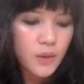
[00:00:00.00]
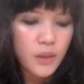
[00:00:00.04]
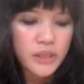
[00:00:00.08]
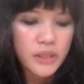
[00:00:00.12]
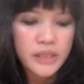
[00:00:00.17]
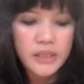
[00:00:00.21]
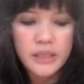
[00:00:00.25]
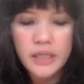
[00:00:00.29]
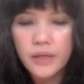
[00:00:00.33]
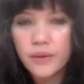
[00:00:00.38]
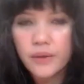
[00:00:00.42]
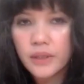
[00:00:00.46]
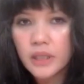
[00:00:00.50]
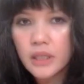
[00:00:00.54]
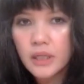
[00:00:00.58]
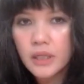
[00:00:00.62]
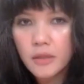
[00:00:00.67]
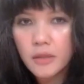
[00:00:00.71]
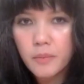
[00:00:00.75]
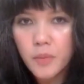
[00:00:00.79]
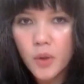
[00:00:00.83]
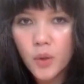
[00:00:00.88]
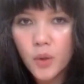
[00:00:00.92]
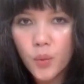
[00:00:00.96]

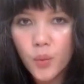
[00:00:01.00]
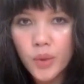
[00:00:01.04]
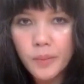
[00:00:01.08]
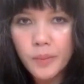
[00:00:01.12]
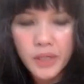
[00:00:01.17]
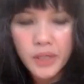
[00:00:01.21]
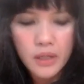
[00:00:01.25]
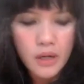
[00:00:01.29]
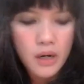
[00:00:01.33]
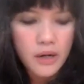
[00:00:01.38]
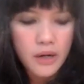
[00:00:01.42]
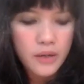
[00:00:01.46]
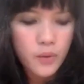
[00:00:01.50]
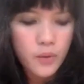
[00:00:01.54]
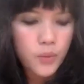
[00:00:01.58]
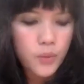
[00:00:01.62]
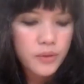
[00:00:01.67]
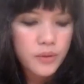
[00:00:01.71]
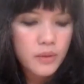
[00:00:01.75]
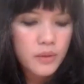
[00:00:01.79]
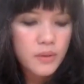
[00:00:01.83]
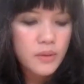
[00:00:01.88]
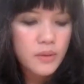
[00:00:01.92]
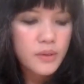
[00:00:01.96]
solidarity among women art
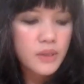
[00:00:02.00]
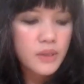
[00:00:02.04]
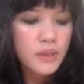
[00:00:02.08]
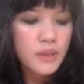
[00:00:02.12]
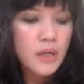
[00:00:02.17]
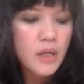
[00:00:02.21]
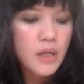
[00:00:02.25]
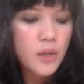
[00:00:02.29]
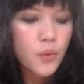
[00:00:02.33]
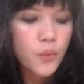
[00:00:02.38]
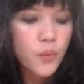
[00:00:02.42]
workers